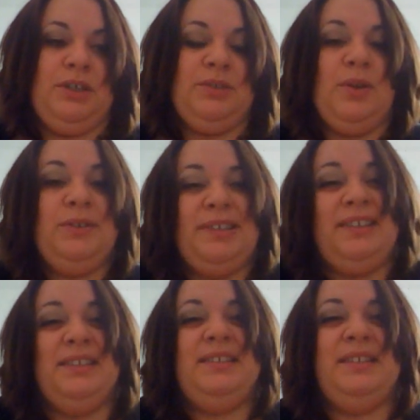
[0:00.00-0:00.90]
as well as I
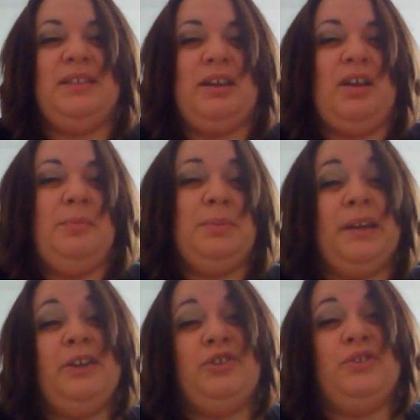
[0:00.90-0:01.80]
did see a lot of
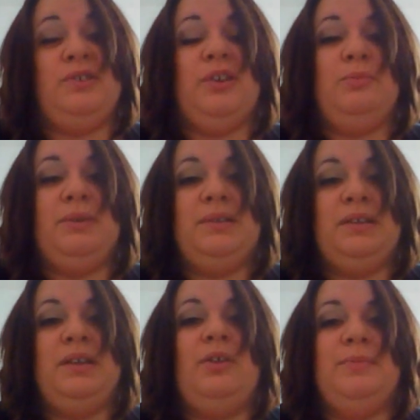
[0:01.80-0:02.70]
complications on
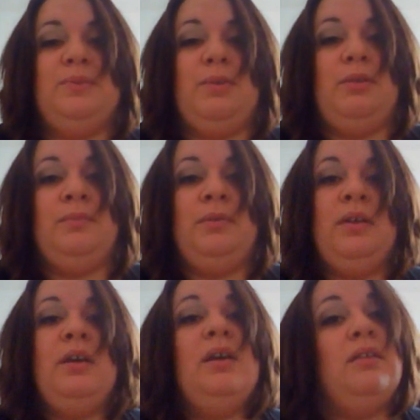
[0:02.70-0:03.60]
obesity help as well.
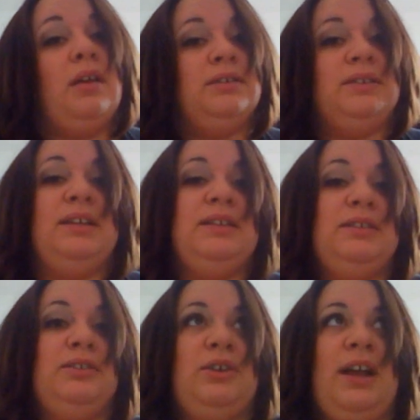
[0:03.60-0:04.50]
Not to say
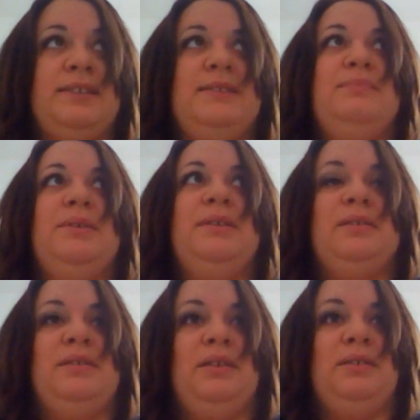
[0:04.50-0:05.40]
that there hasn't
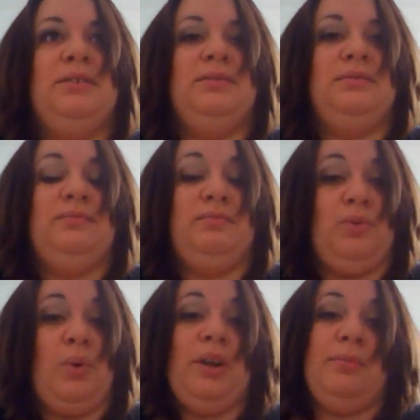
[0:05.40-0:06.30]
been a
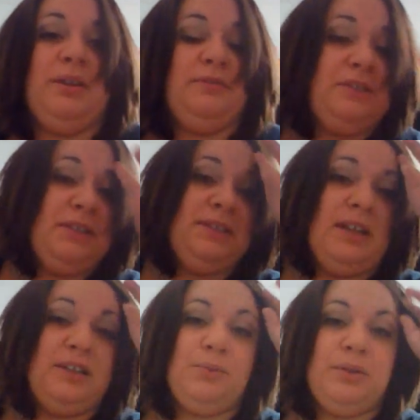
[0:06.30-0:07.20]
quite a bit of
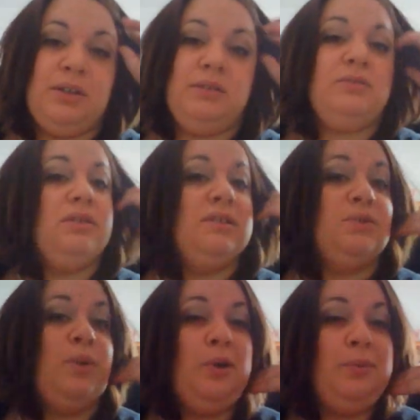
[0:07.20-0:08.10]
success with it as
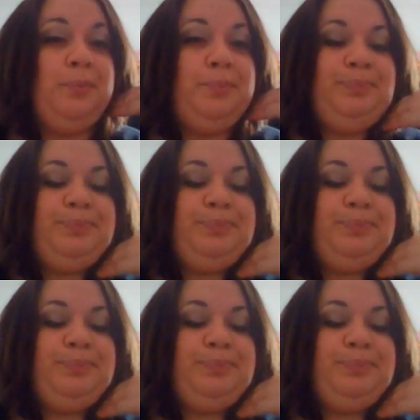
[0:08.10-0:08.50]
well